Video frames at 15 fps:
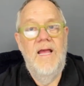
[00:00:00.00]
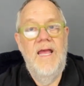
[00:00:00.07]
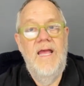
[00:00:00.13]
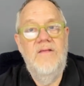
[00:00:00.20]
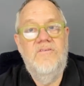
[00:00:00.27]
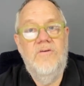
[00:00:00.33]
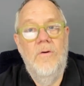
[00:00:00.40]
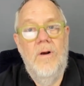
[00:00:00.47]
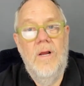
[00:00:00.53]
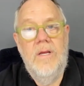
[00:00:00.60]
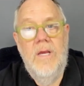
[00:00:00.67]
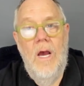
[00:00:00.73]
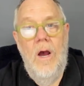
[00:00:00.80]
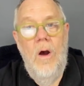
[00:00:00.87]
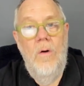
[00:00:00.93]
it's going to
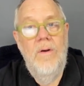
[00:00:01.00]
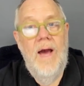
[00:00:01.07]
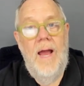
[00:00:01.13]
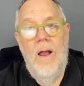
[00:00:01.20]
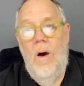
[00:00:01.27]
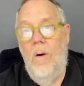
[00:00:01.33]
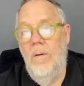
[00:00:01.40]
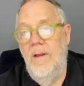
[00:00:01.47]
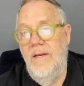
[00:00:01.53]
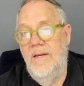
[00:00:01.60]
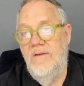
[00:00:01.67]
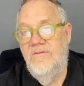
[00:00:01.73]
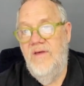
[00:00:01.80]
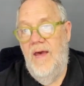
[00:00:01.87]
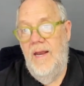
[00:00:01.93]
go not only
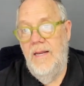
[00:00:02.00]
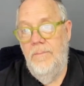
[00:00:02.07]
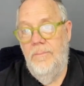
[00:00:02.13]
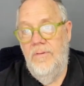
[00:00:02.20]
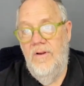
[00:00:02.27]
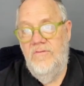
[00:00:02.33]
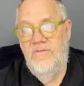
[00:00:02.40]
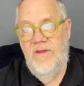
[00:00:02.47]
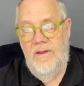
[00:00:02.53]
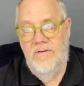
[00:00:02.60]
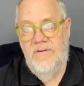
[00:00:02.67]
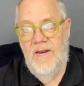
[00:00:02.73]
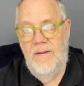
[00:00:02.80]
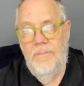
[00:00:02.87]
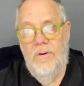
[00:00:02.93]
to Teddy, uh,
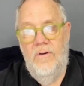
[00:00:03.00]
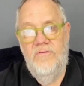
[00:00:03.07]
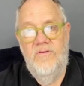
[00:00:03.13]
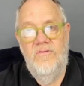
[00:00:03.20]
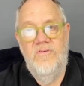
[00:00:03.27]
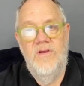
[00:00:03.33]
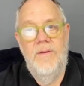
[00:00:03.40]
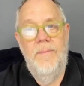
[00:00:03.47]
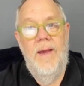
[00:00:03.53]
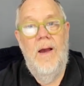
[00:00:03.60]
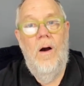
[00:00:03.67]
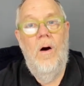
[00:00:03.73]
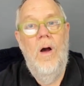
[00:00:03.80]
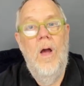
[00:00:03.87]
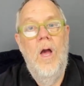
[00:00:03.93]
Teddy Burriss at
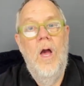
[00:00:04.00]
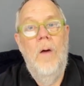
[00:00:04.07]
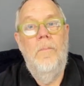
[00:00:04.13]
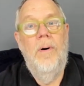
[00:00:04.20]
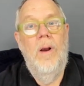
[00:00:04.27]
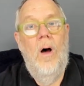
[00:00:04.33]
Gmail, but